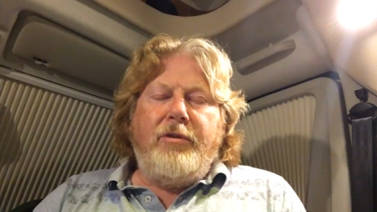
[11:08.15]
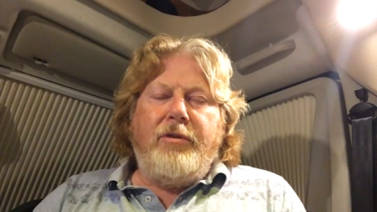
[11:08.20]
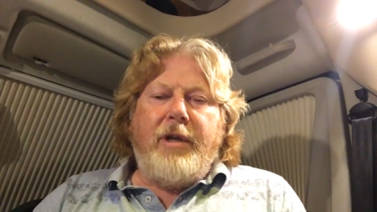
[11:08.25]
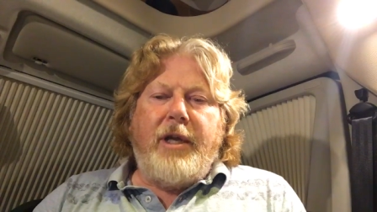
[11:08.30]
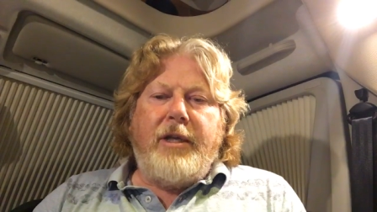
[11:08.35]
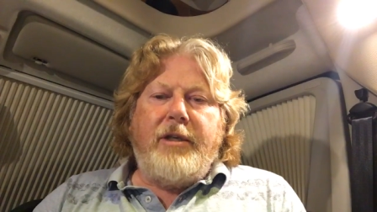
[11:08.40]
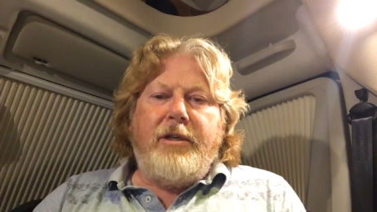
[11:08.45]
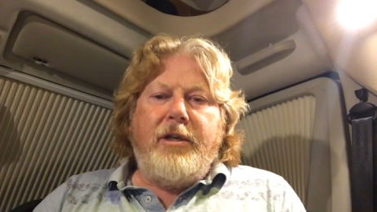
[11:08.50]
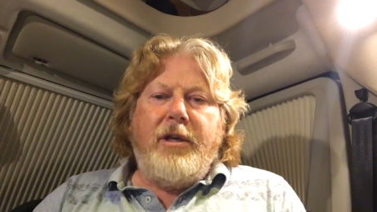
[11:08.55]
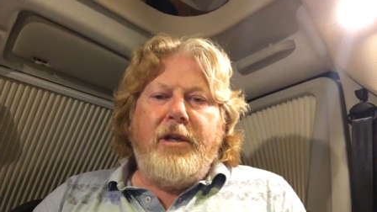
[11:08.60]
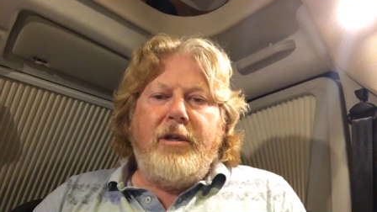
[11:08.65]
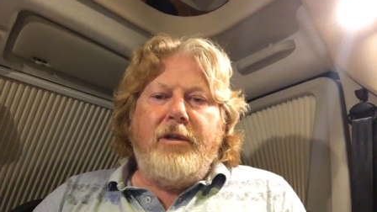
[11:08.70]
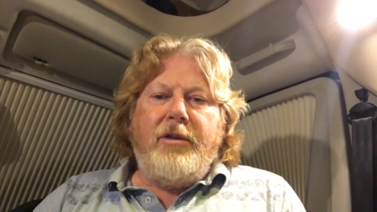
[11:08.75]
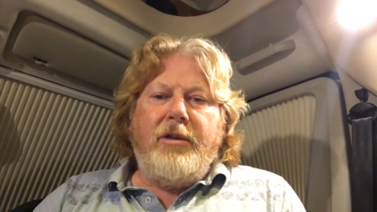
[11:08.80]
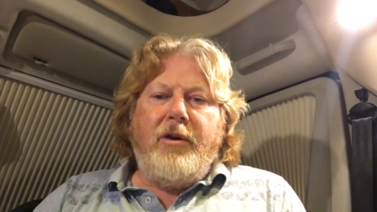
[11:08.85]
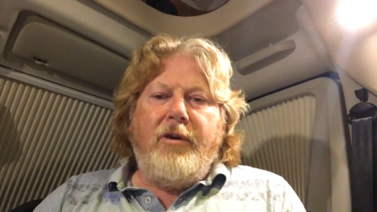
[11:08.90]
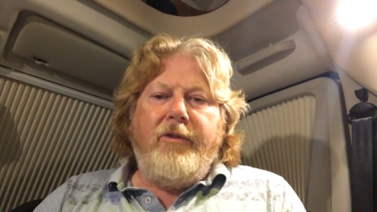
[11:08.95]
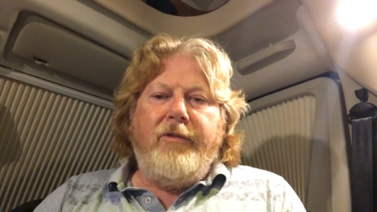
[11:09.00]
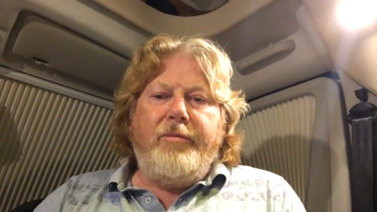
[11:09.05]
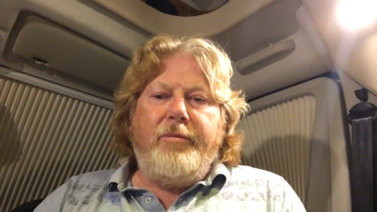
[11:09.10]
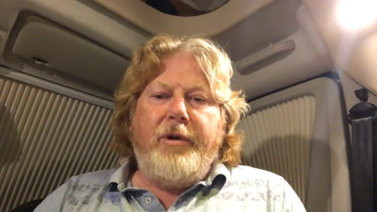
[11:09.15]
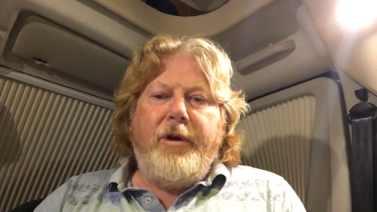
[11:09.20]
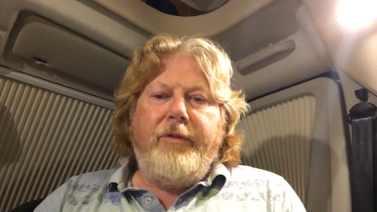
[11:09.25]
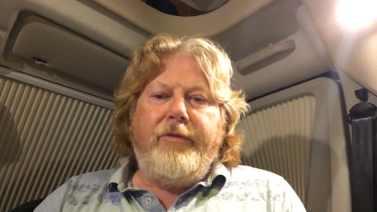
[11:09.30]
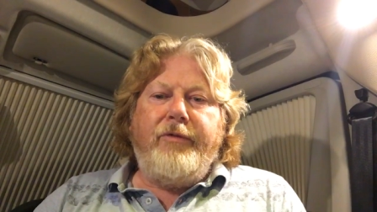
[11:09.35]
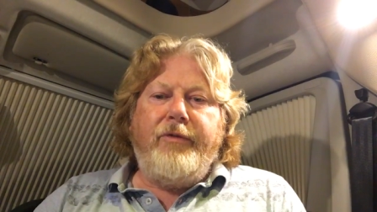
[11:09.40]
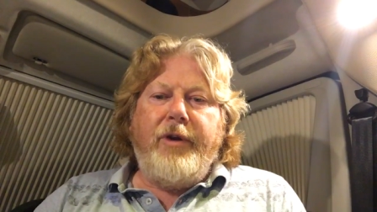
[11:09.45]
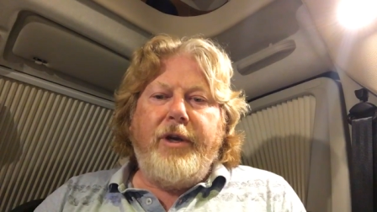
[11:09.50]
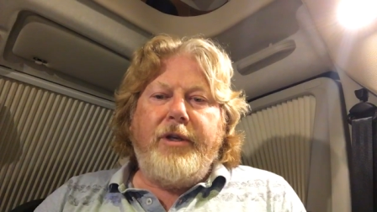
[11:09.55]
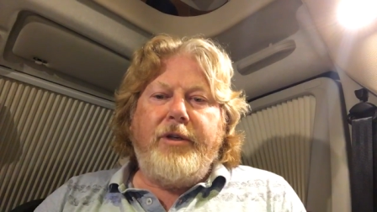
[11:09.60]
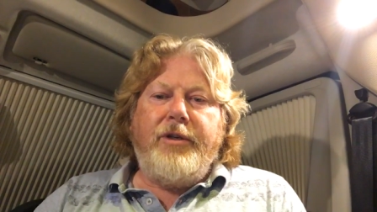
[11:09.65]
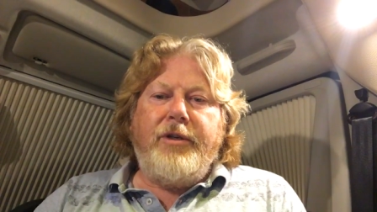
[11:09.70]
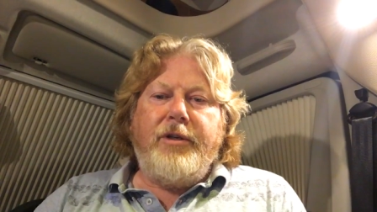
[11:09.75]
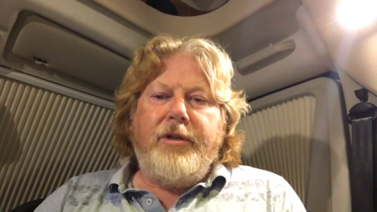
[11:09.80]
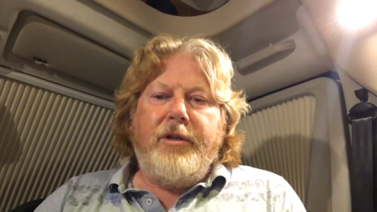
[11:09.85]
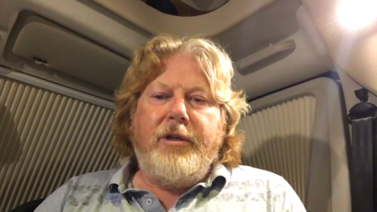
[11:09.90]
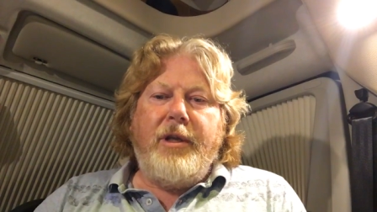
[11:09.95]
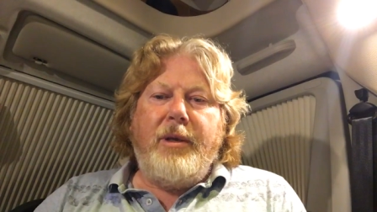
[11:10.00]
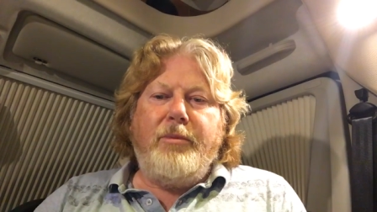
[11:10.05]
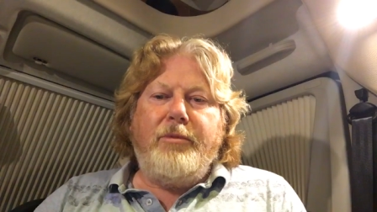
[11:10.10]
they turned off my
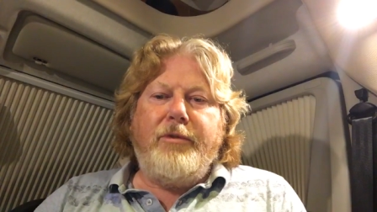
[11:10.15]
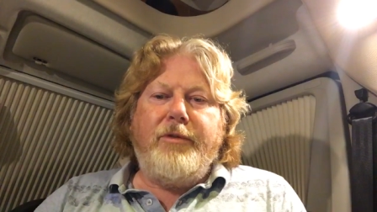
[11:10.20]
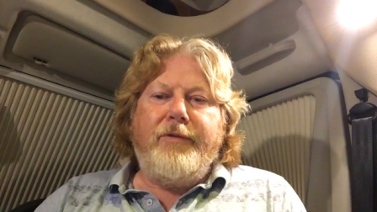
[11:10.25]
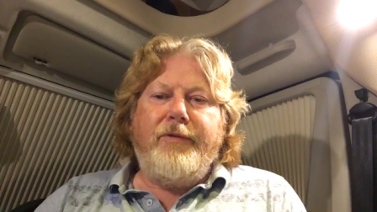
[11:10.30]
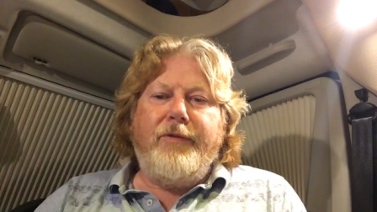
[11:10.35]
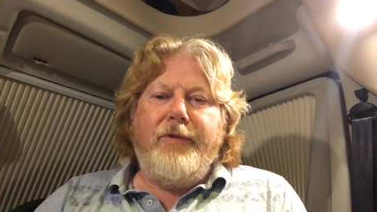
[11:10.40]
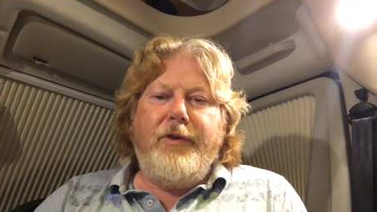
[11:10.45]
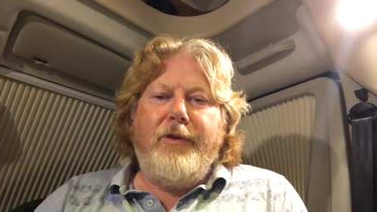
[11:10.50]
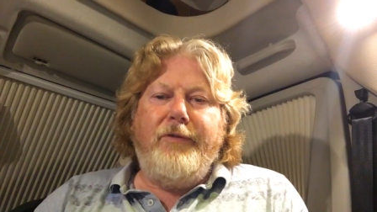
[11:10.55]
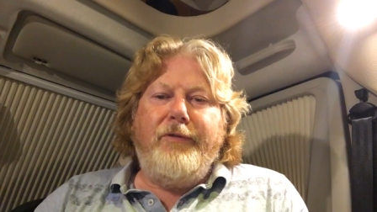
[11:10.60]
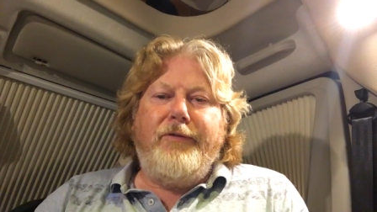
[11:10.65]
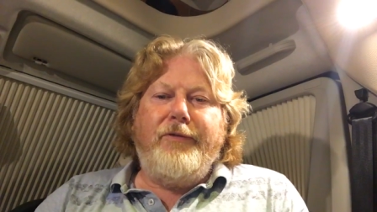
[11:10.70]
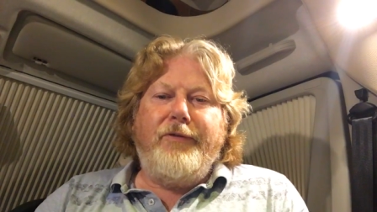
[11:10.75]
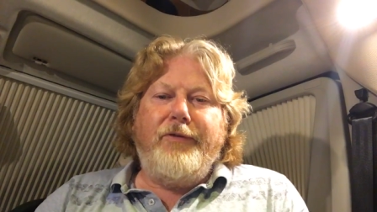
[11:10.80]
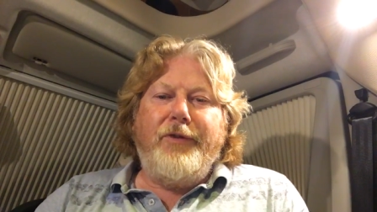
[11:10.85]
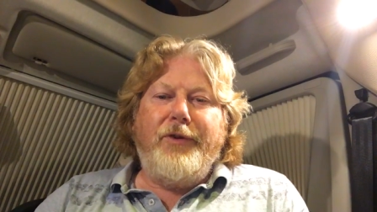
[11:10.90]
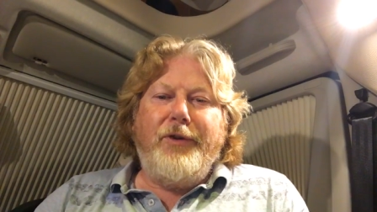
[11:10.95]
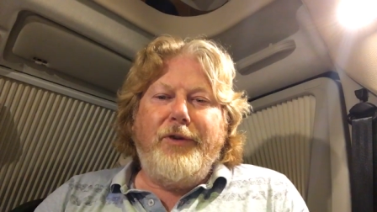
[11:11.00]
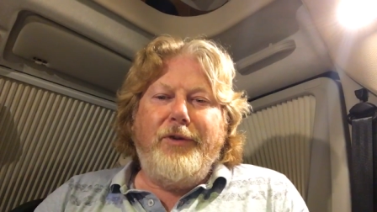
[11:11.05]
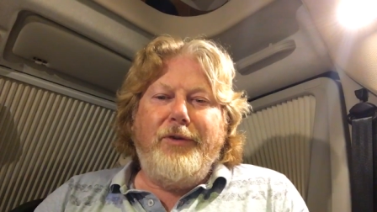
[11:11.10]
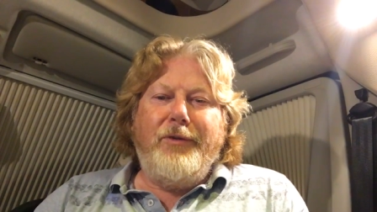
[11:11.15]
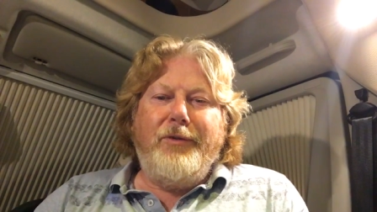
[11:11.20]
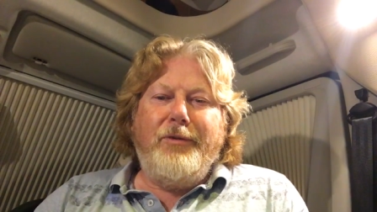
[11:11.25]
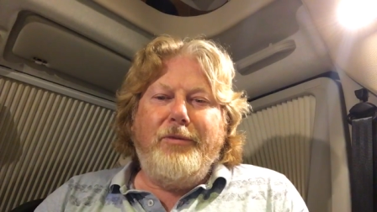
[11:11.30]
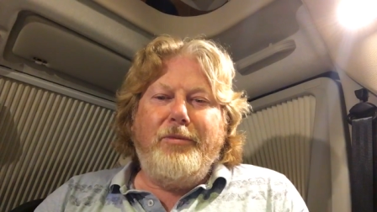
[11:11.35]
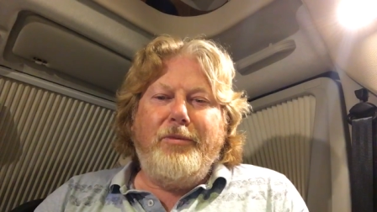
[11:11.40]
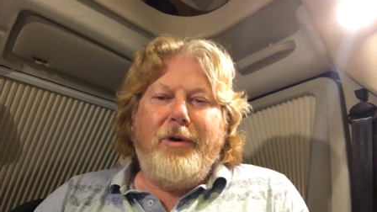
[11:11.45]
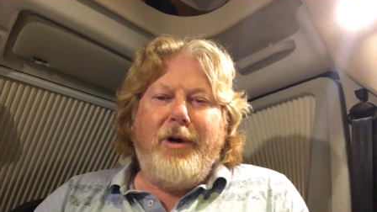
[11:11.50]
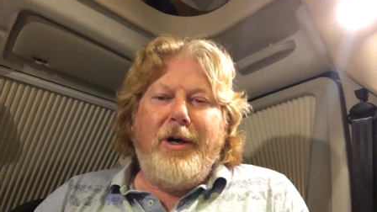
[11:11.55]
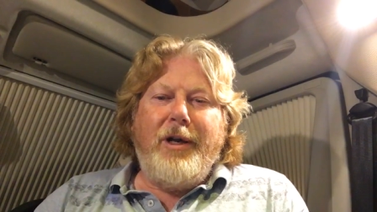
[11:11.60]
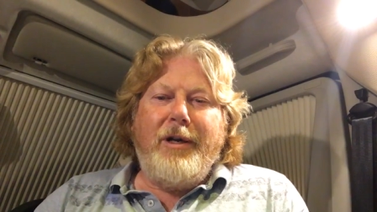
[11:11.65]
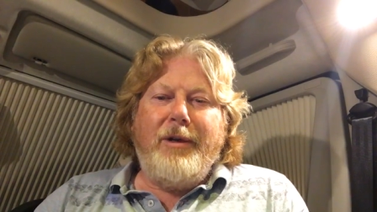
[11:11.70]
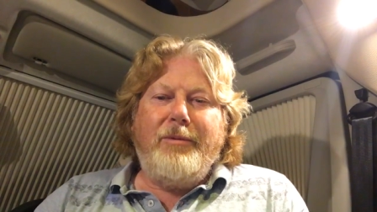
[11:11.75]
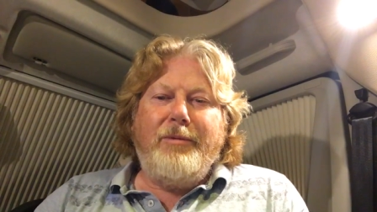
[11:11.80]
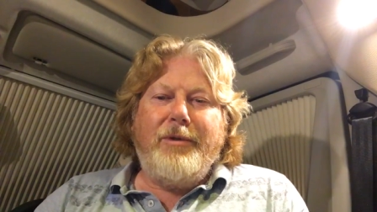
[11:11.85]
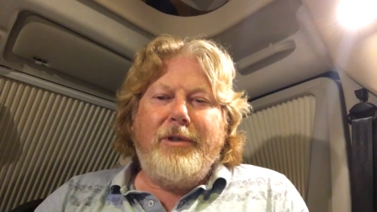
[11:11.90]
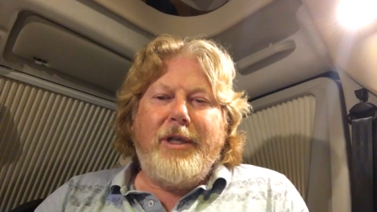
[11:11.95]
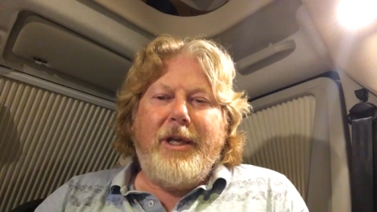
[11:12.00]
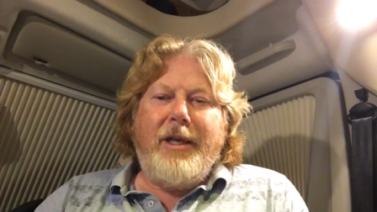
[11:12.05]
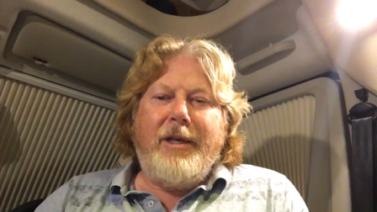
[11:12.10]
fridge that was full of food while it
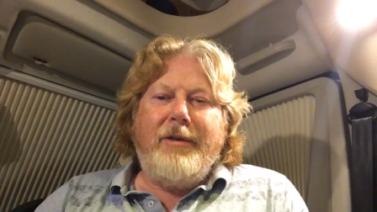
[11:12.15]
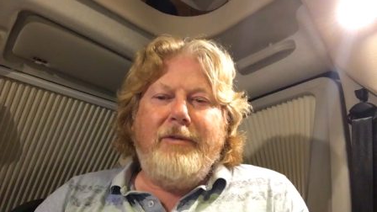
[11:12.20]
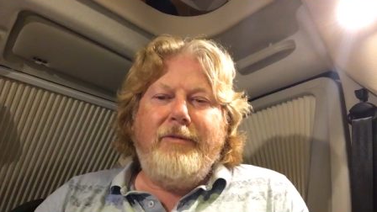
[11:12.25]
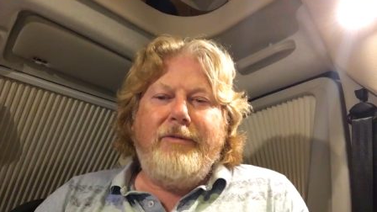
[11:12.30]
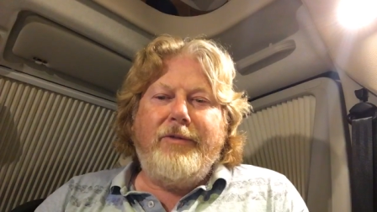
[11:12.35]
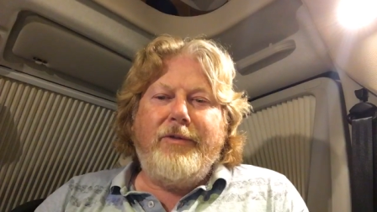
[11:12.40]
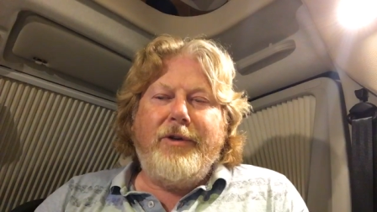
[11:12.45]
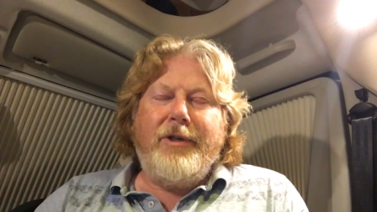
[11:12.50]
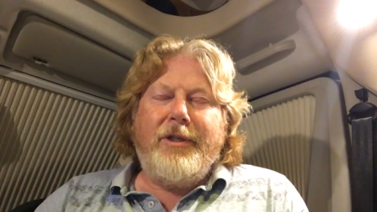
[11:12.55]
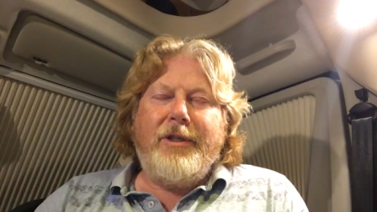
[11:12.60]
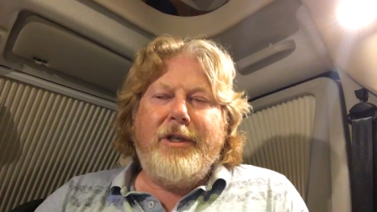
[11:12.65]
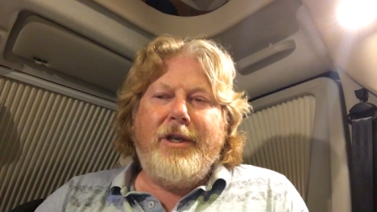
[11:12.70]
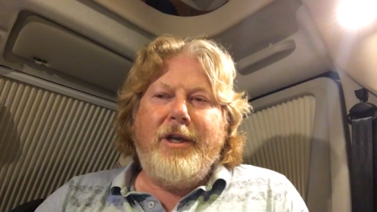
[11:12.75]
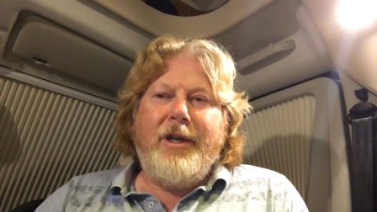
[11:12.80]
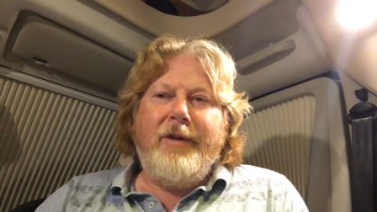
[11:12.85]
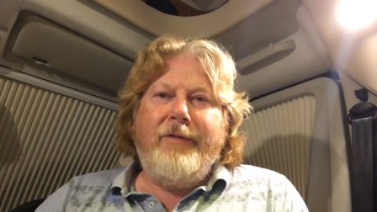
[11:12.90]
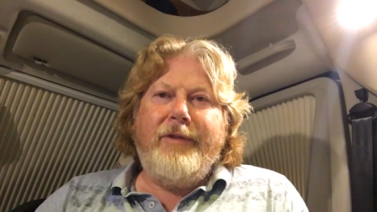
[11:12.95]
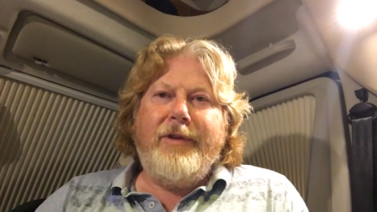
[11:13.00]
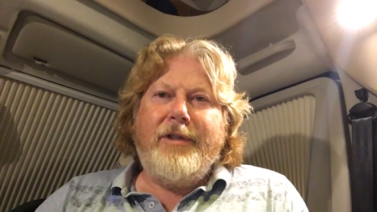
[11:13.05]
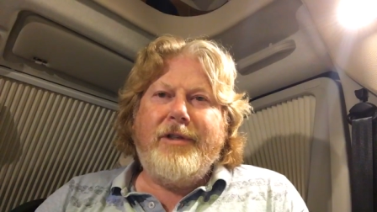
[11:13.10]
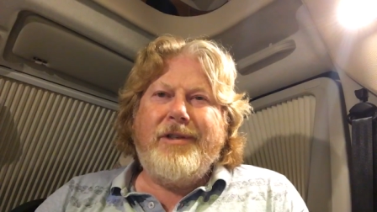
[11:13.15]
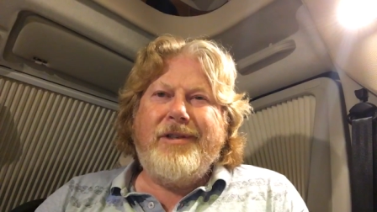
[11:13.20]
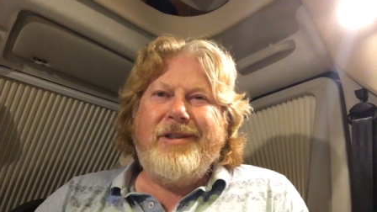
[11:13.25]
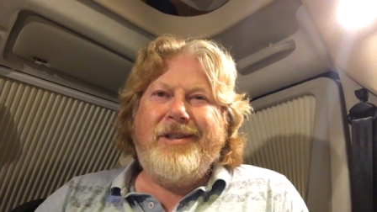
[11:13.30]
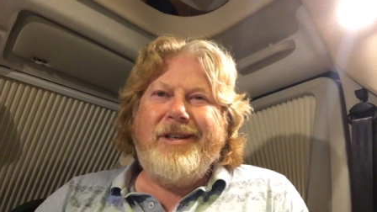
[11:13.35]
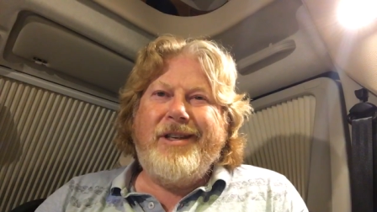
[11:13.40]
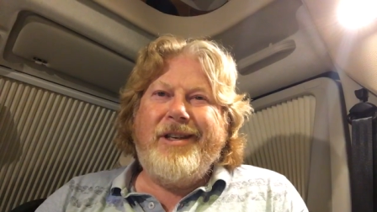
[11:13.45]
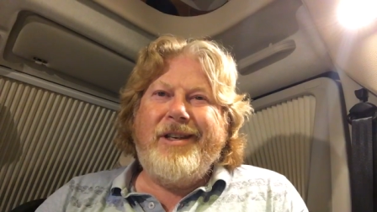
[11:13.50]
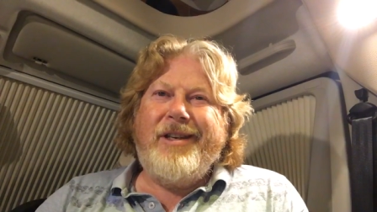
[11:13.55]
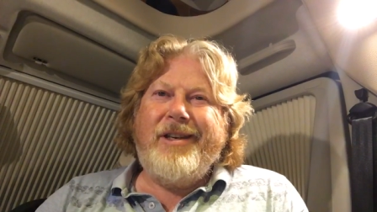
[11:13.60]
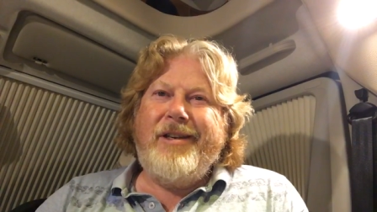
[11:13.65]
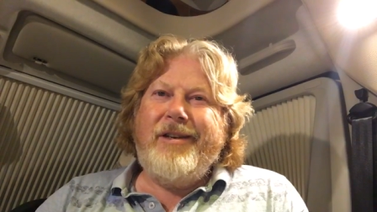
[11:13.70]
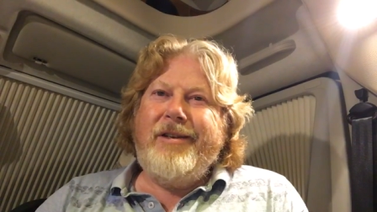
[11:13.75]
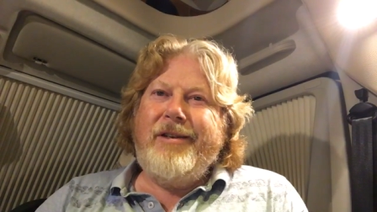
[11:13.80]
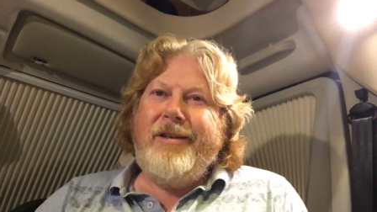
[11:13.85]
was in for a service. Yeah.